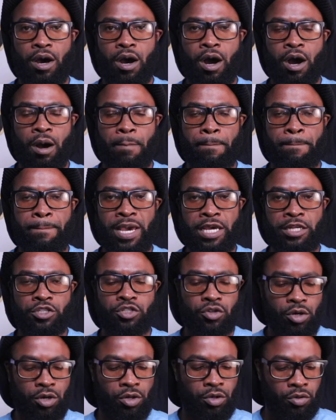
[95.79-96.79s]
uh,
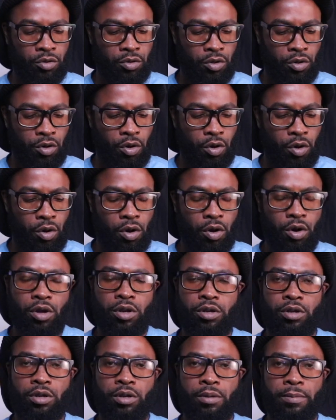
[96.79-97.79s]
based on
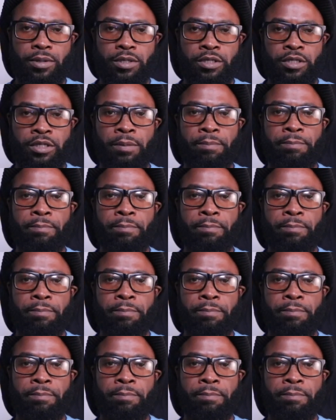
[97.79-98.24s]
the